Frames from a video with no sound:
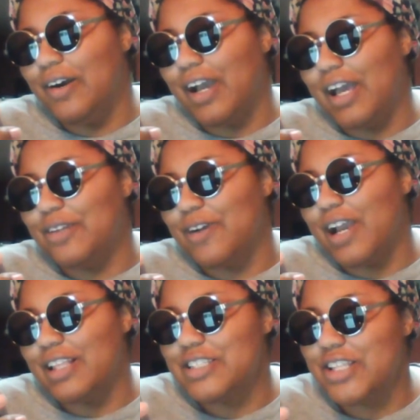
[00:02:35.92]
okay, the
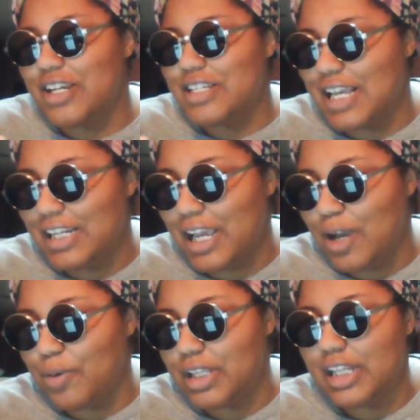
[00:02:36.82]
reality star sat
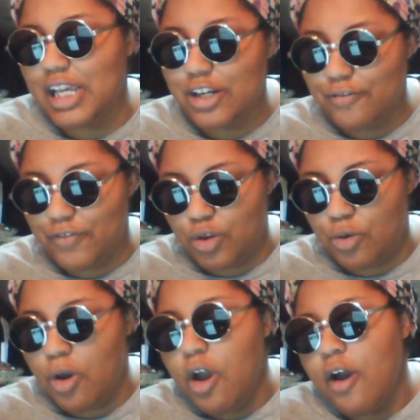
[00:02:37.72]
down with an
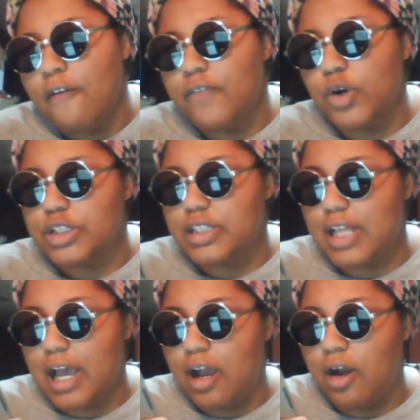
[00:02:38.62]
interview for
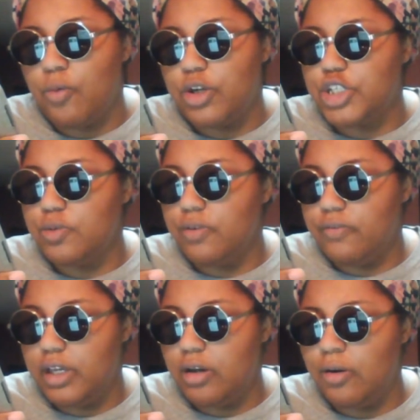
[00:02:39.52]
Style where she
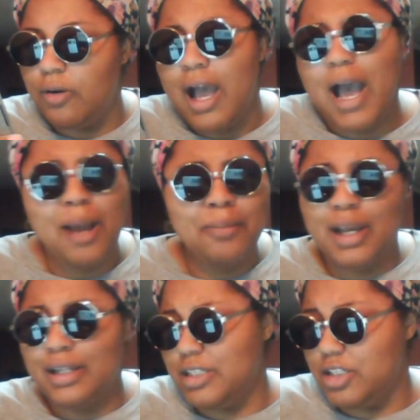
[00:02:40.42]
revealed, I'm
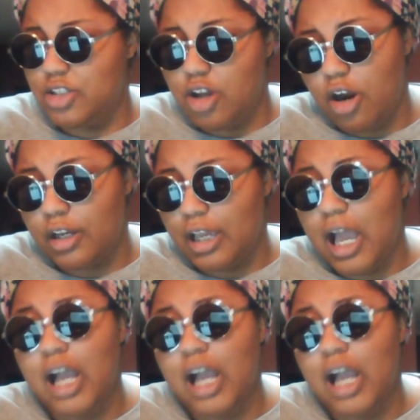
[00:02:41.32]
not into Target.